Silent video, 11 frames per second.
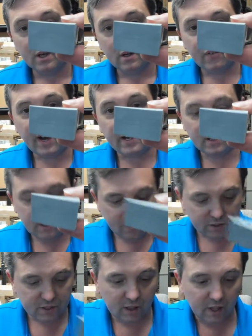Finally,
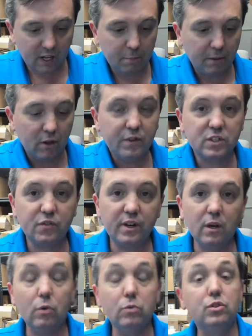there's a link below this
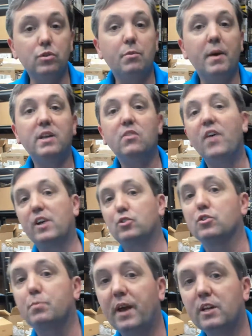video to the manufacturer's
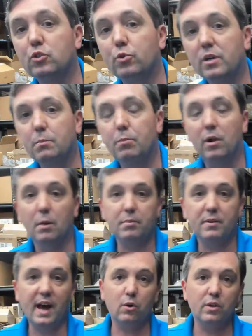page where you can pull up
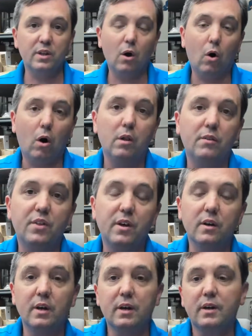not only all of the
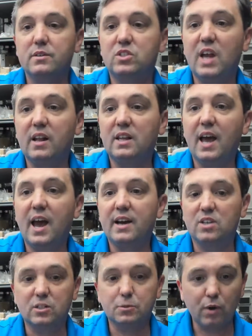Stanley
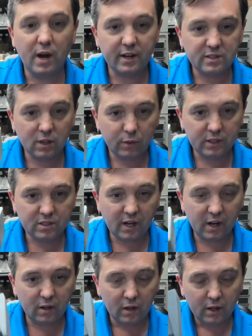Access products that we
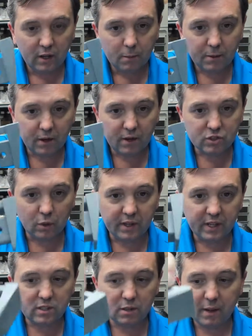sell, but also a link
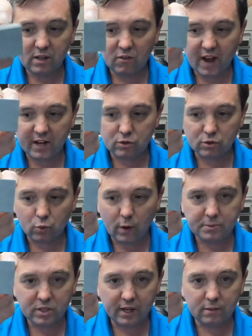to the manufacturer's
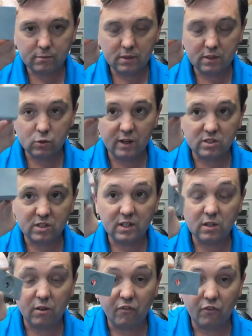website, as well as a link to
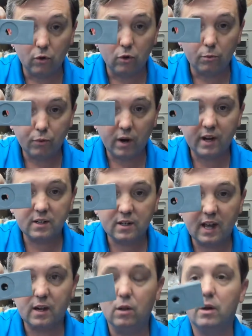the full product
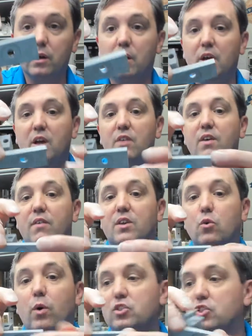catalog. If you have any
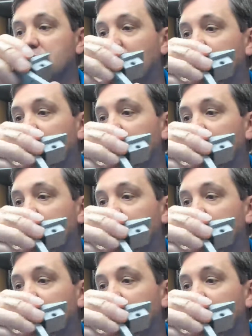questions on the